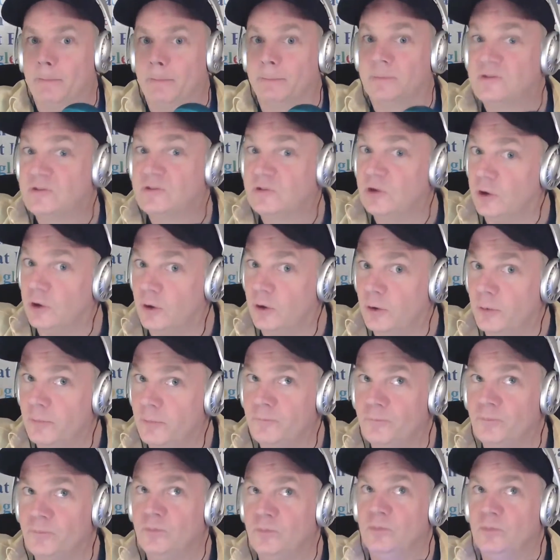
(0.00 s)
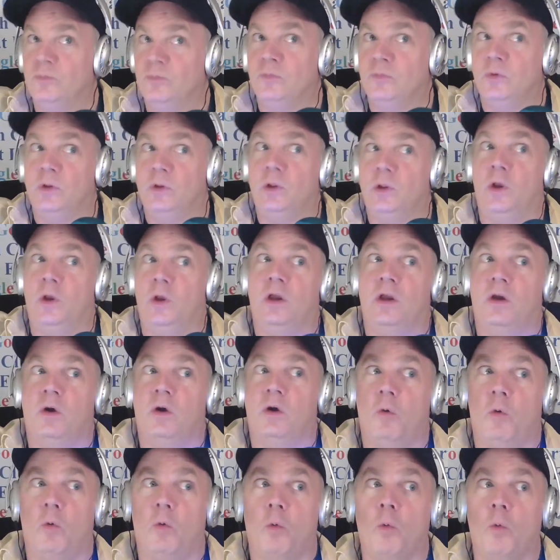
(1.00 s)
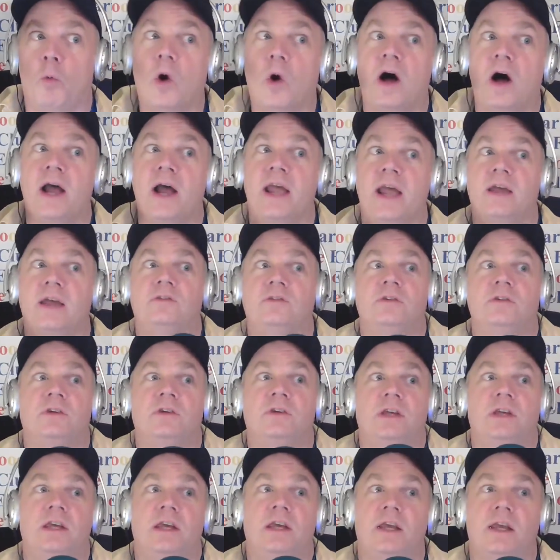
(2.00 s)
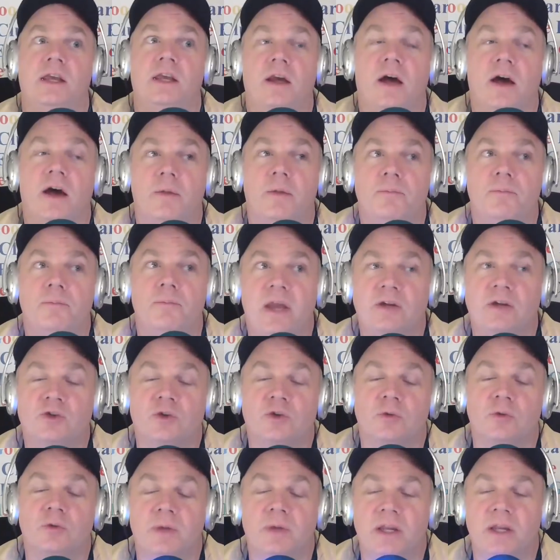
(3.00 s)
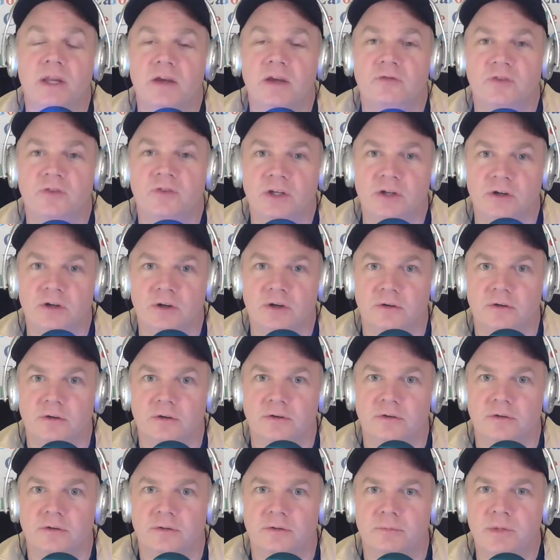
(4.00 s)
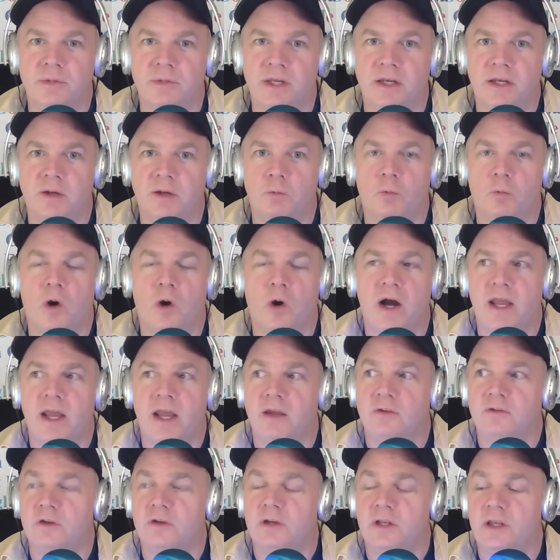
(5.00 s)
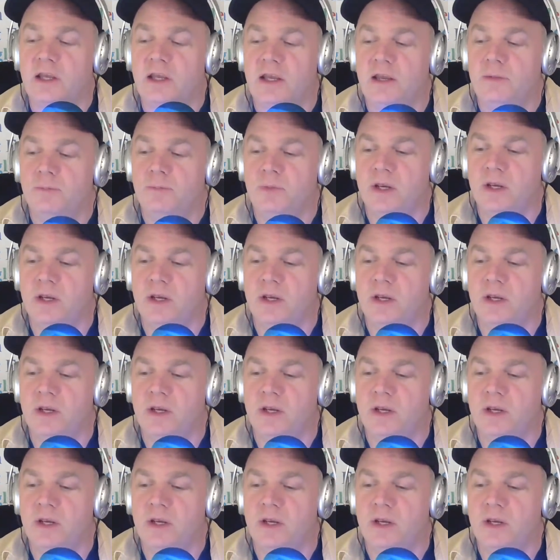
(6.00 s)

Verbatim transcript: So why isn't he a major media figure? Meaning, why isn't this he? This is true.